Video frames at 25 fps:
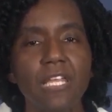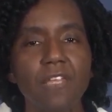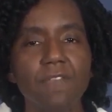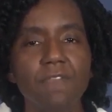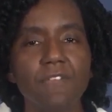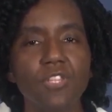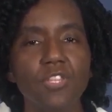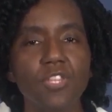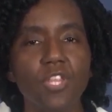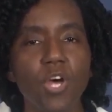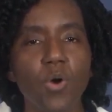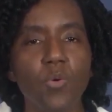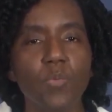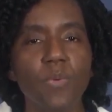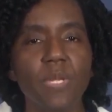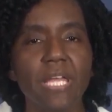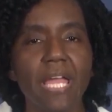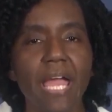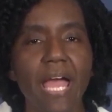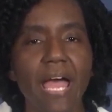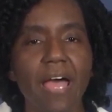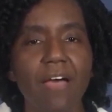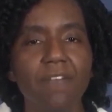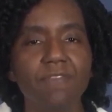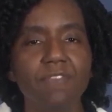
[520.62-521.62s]
even though
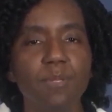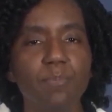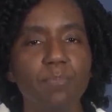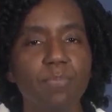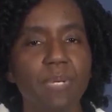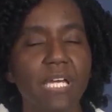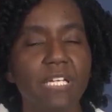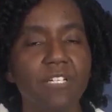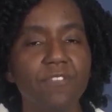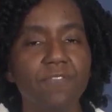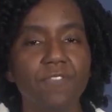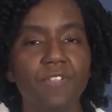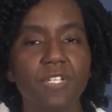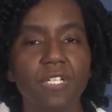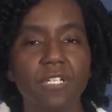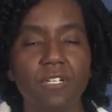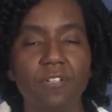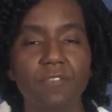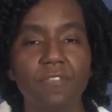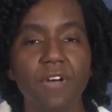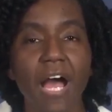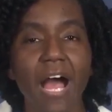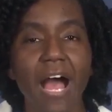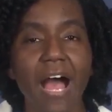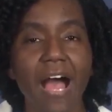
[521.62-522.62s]
we have the benefit
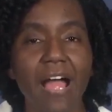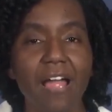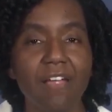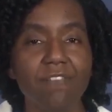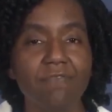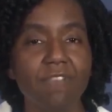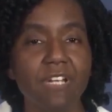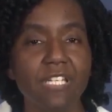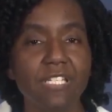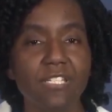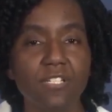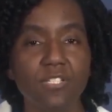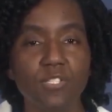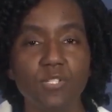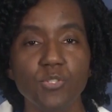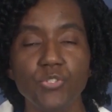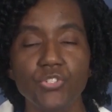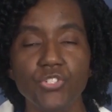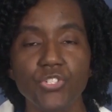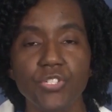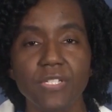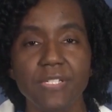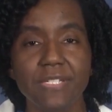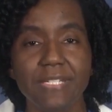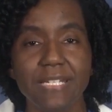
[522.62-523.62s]
of
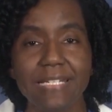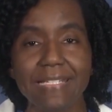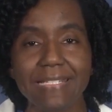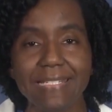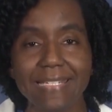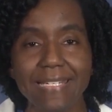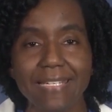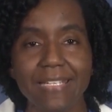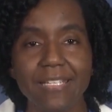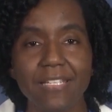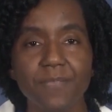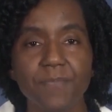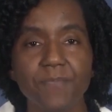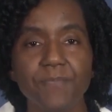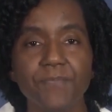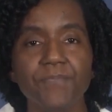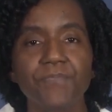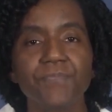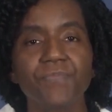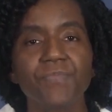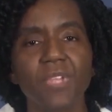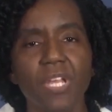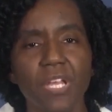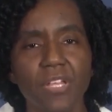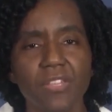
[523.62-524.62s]
high-resolution CT,
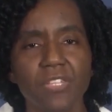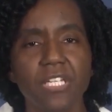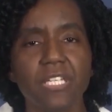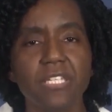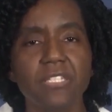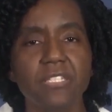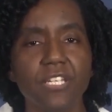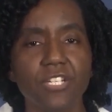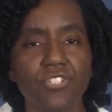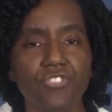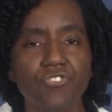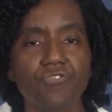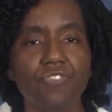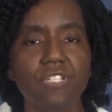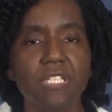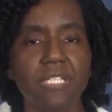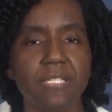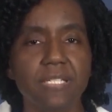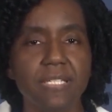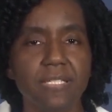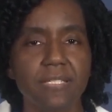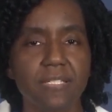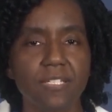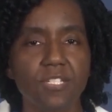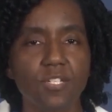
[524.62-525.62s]
these
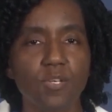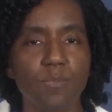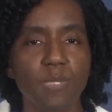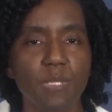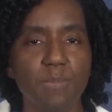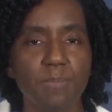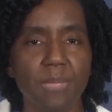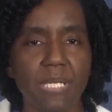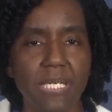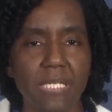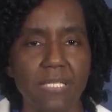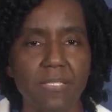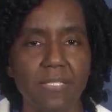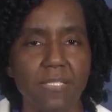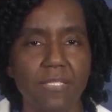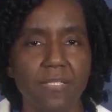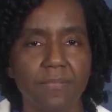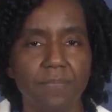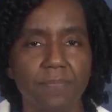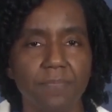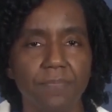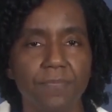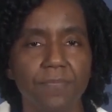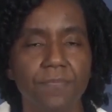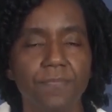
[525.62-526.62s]
injuries can still be
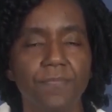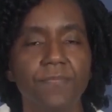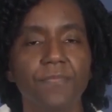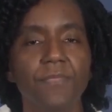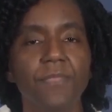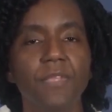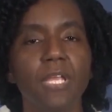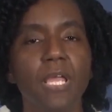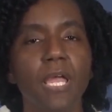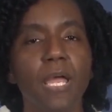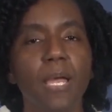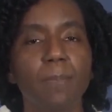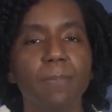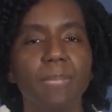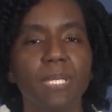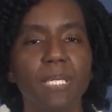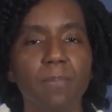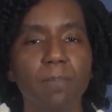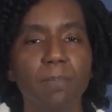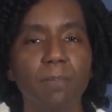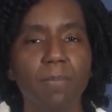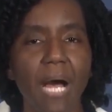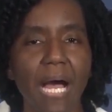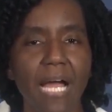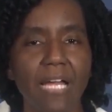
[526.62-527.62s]
missed.
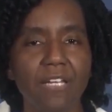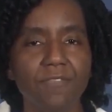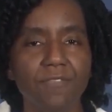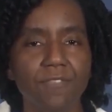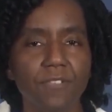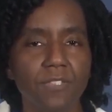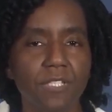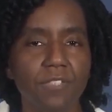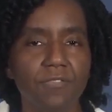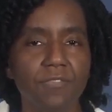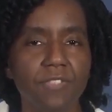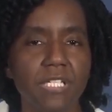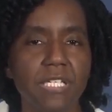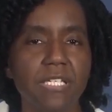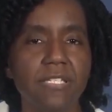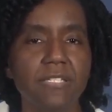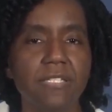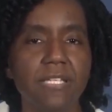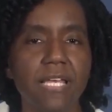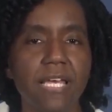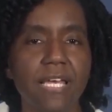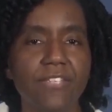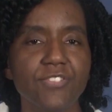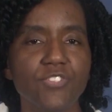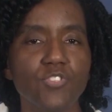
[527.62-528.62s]
Be mindful of
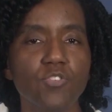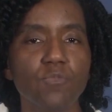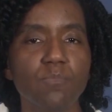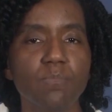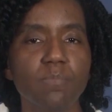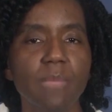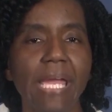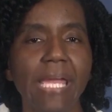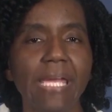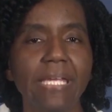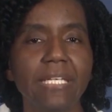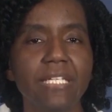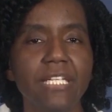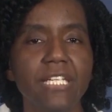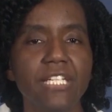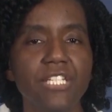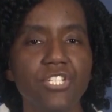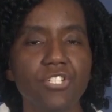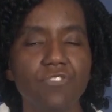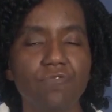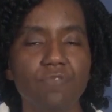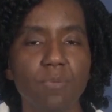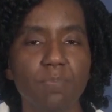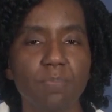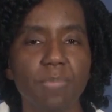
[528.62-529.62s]
this, as you may
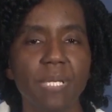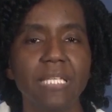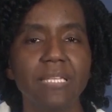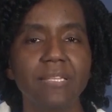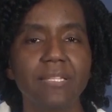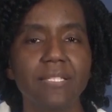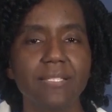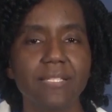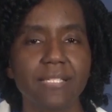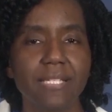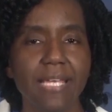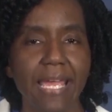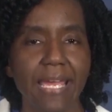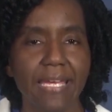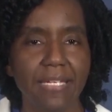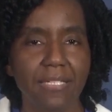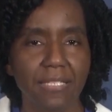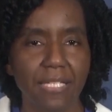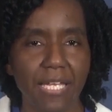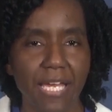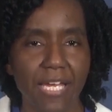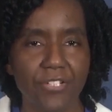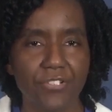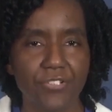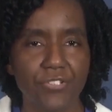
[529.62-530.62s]
need to repeat the
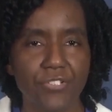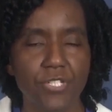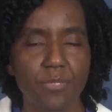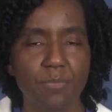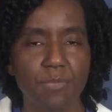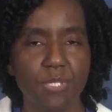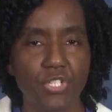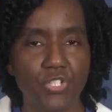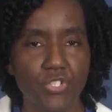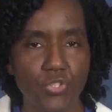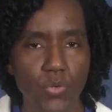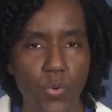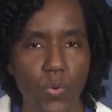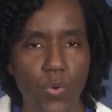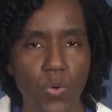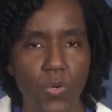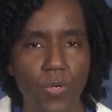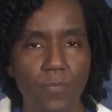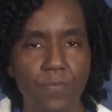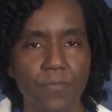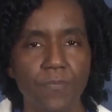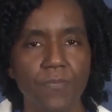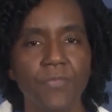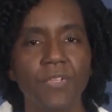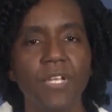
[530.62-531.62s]
scan later to be
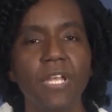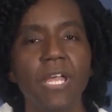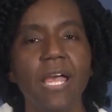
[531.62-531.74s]
sure.